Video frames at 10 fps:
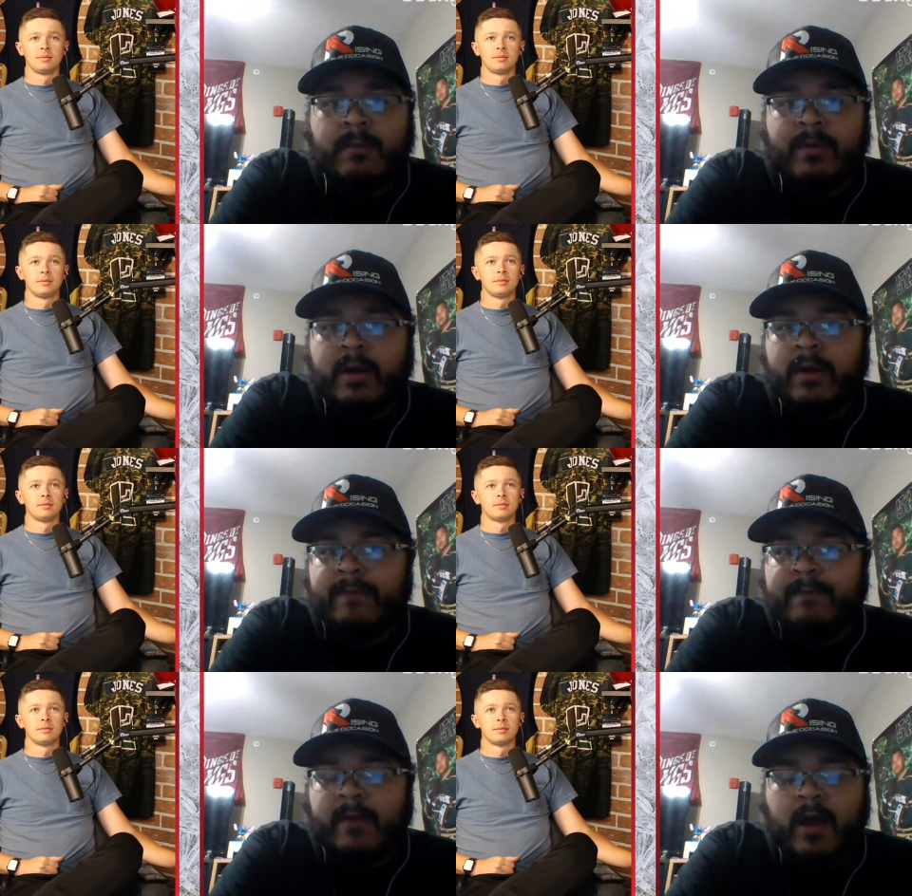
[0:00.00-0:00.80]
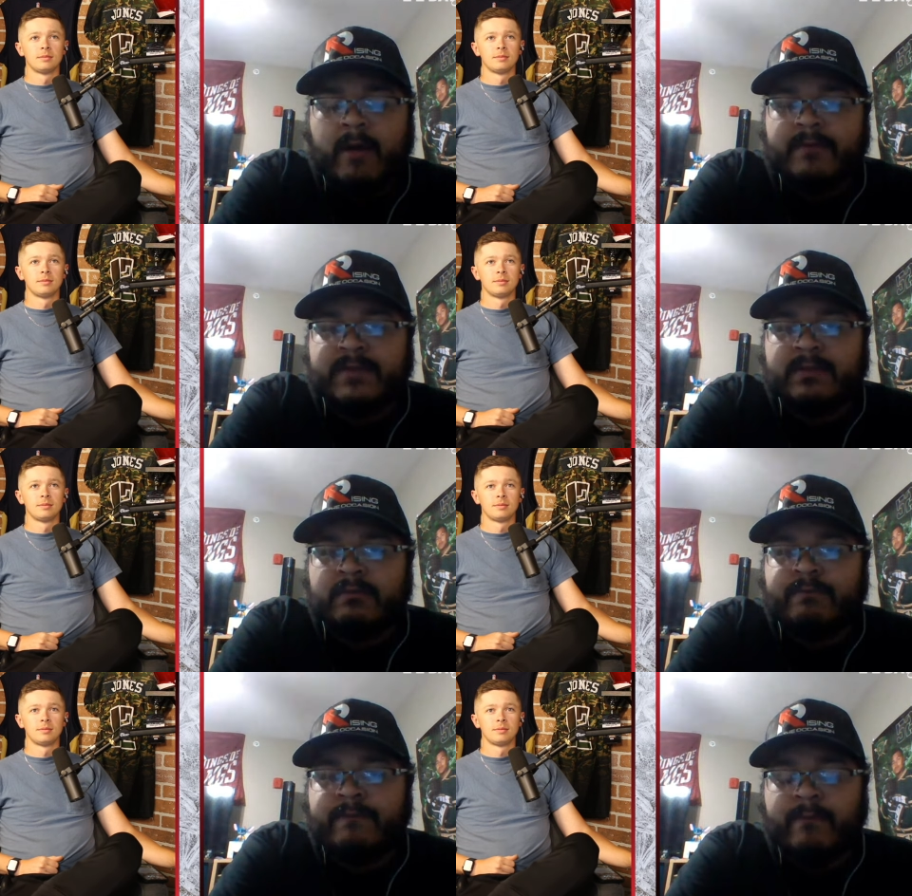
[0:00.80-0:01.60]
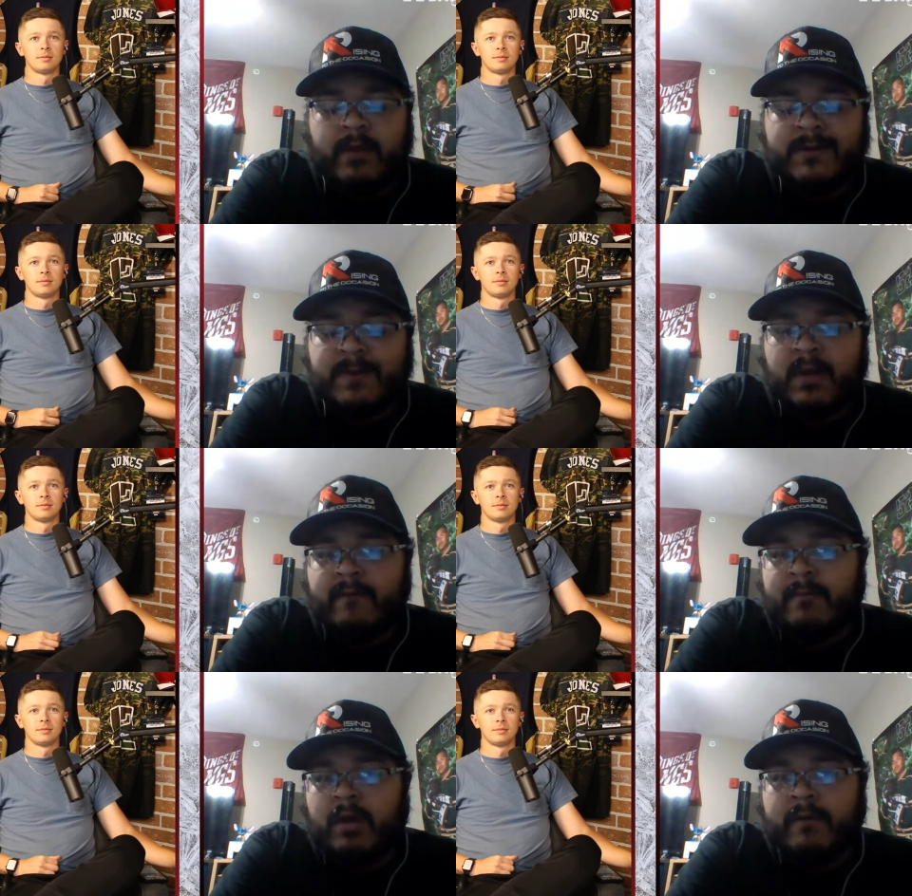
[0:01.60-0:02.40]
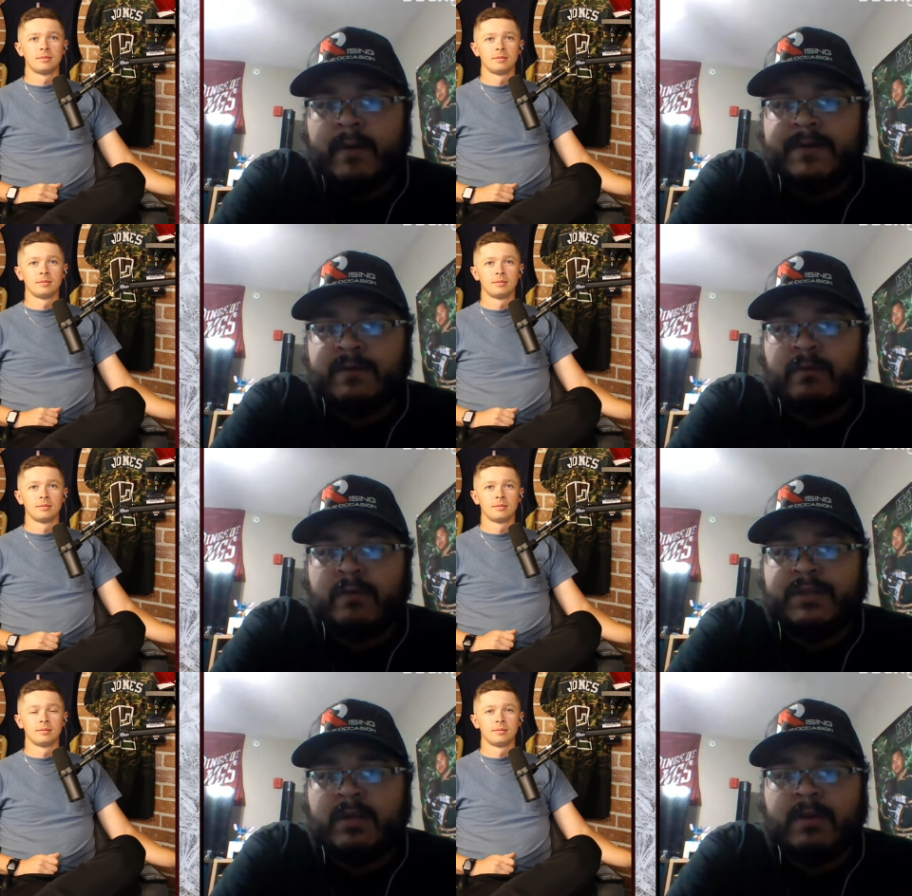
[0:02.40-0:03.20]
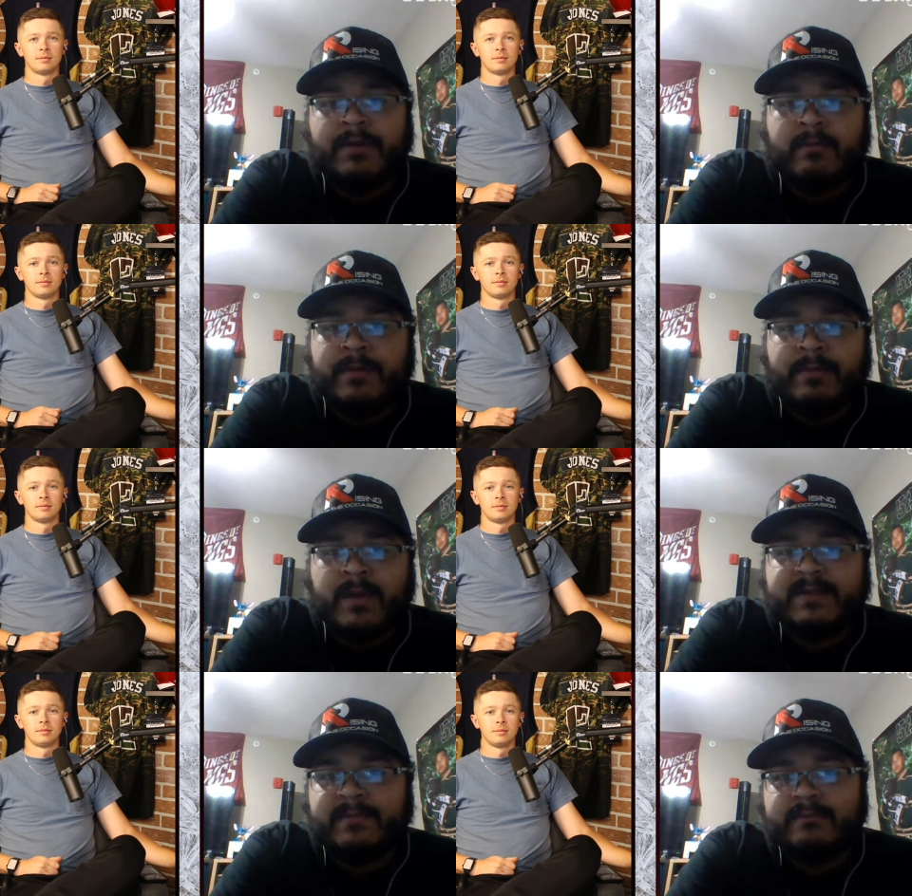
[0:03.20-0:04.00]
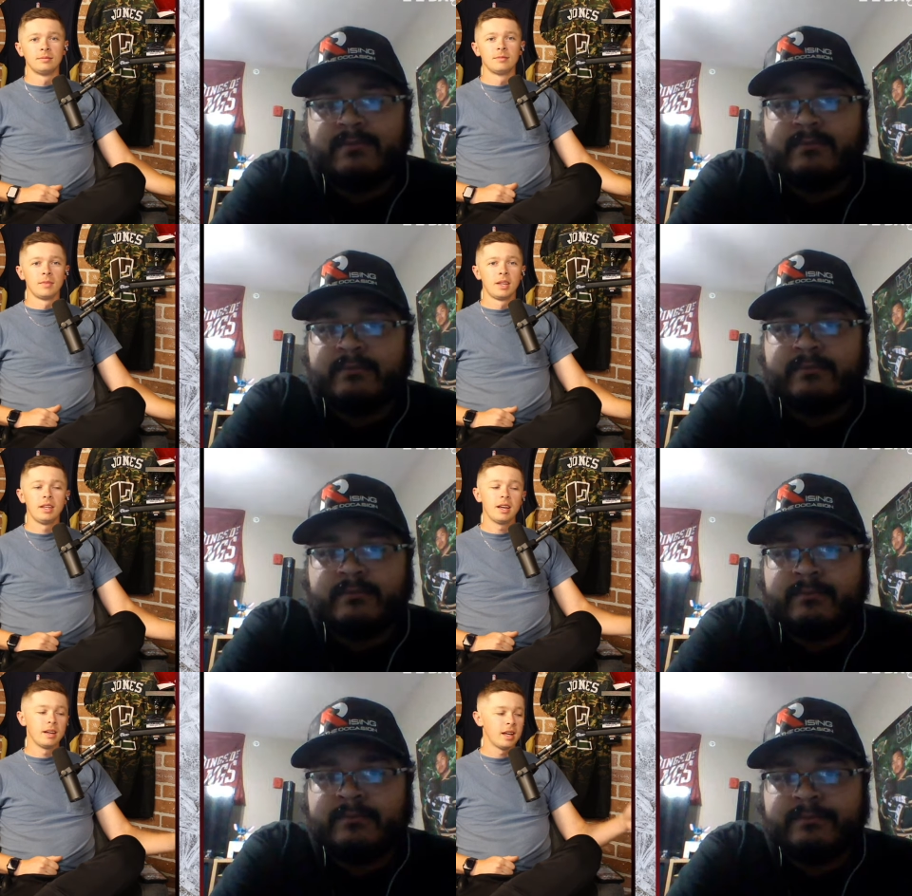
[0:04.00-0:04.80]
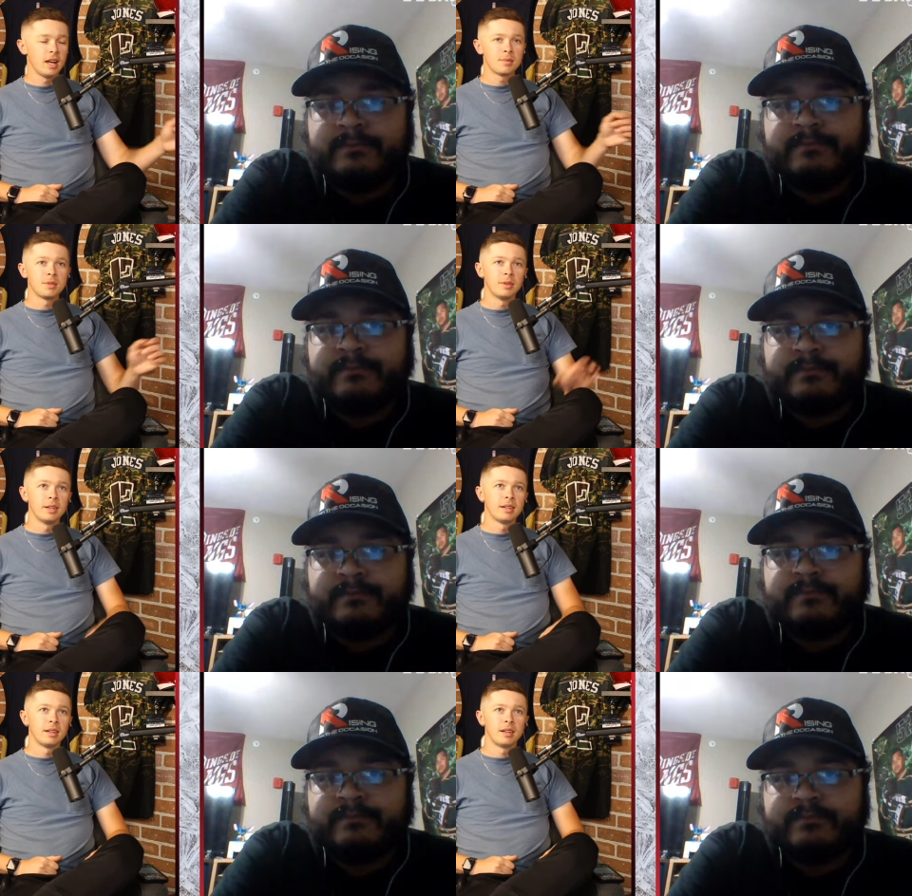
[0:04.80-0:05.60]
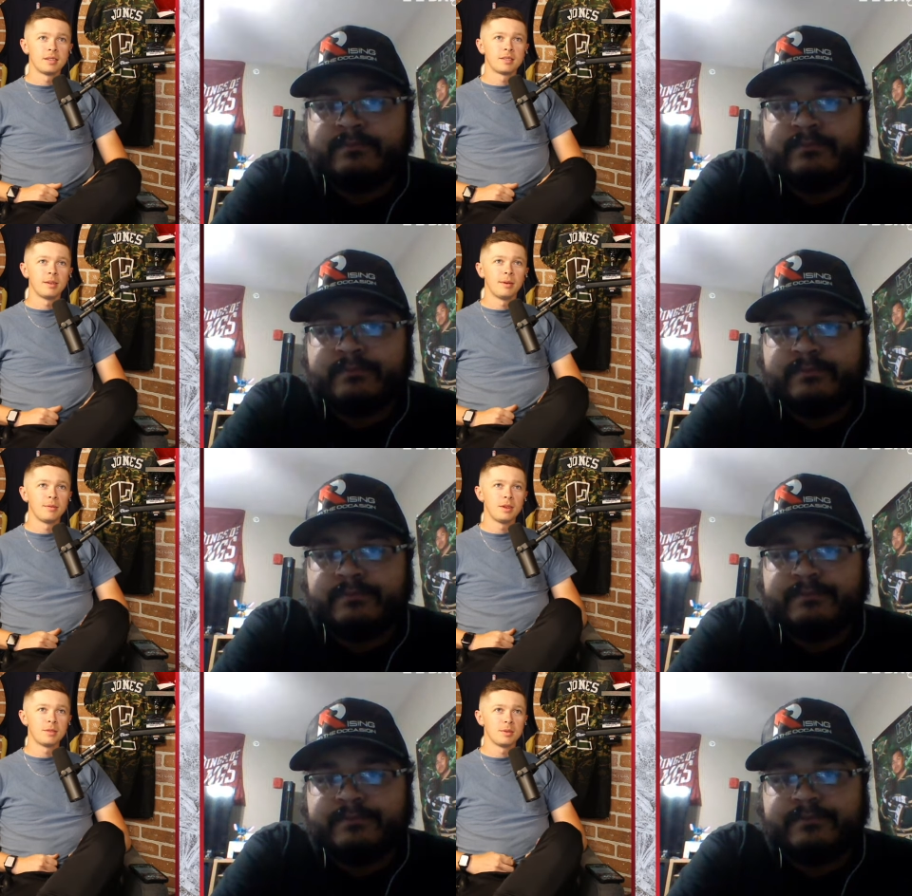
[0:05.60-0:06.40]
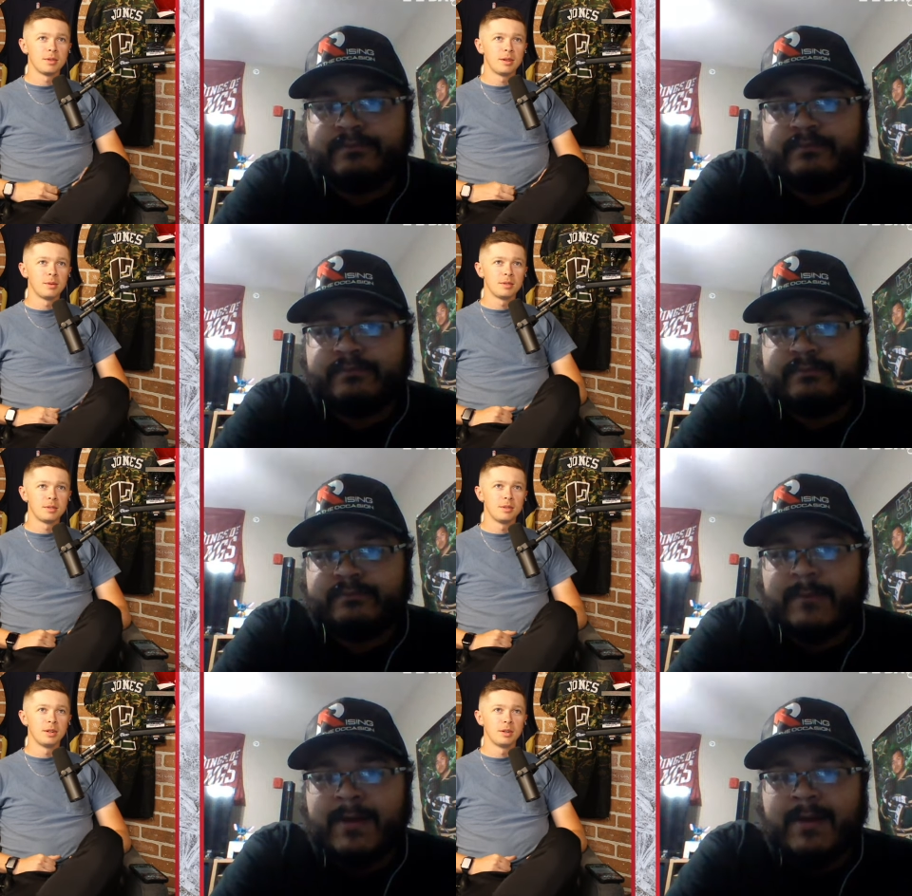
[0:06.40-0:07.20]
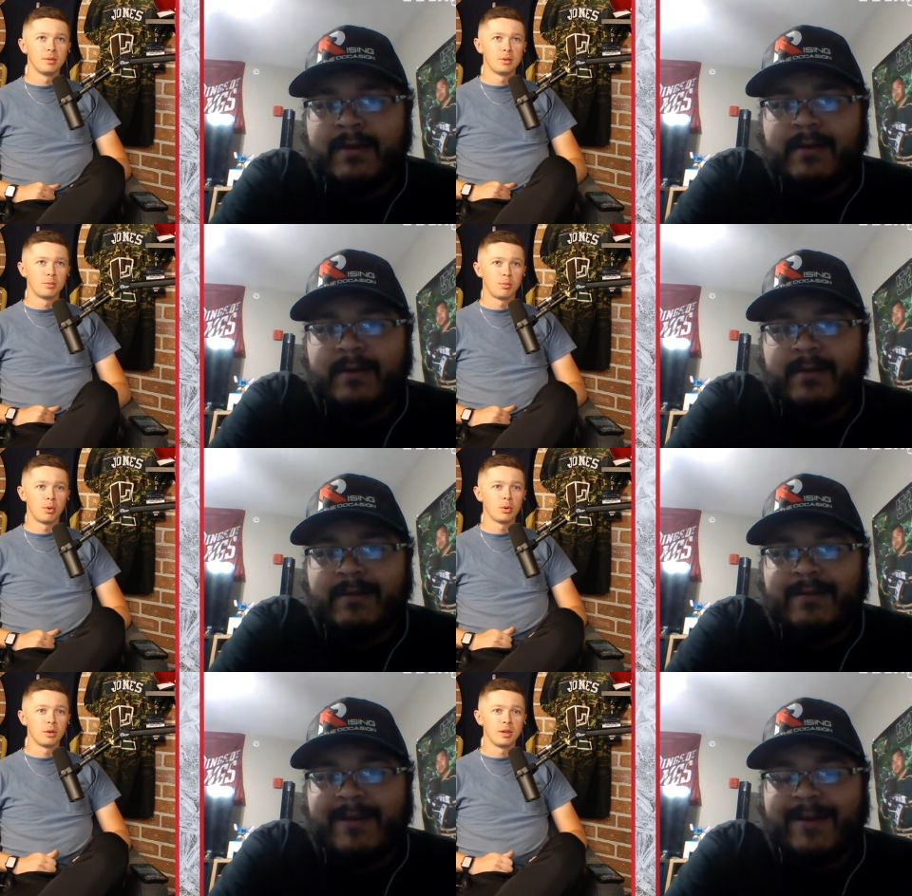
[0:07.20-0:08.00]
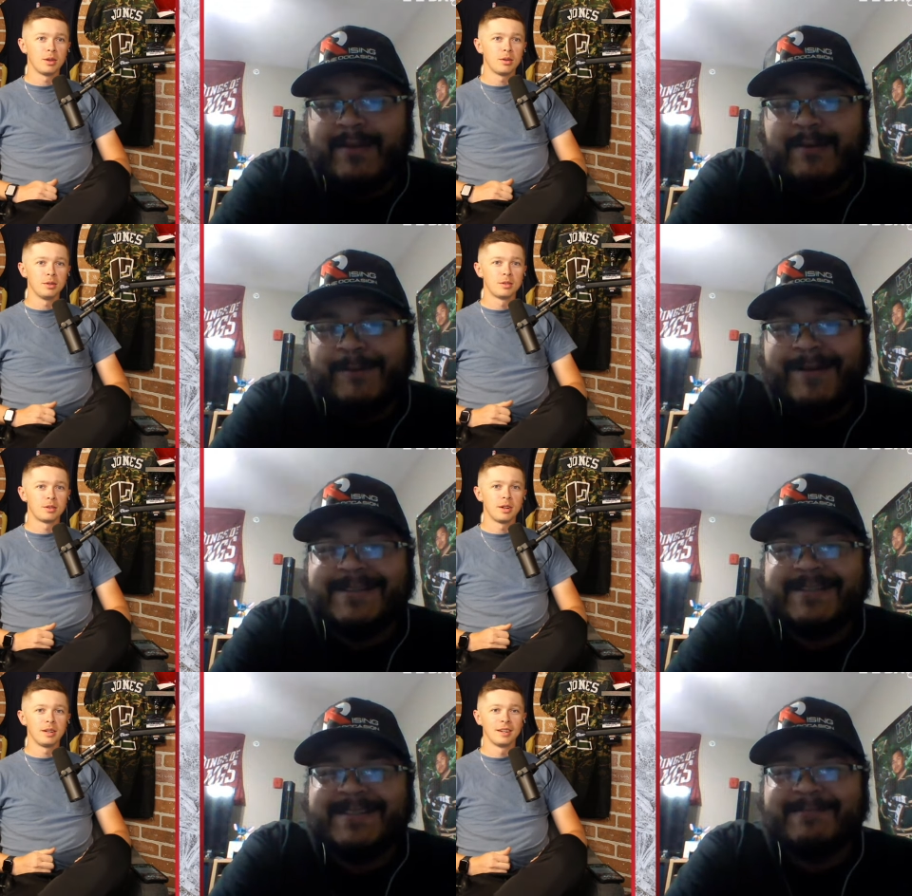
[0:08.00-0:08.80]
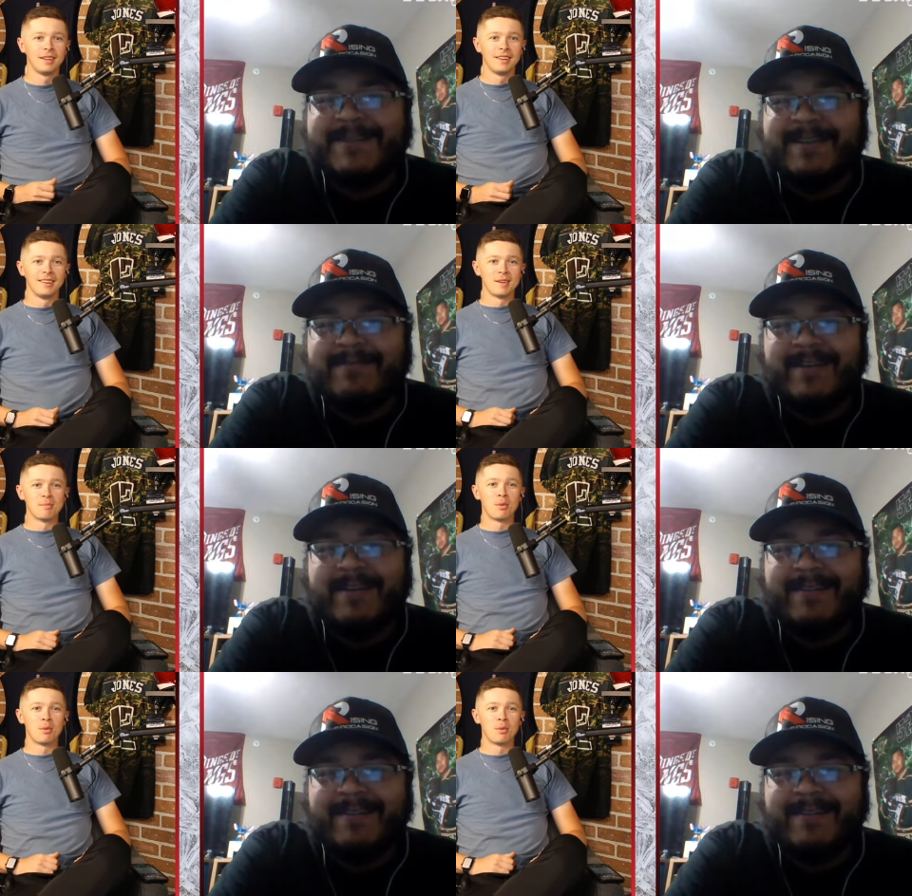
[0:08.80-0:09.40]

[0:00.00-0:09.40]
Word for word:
Speaker 1: But obviously, speaking from all of us, we wish them nothing but the best.
Speaker 2: Yeah, yeah, absolutely. Uh, sorry, my face was, there was to a poorly. Yeah, you were strike. watching some TV.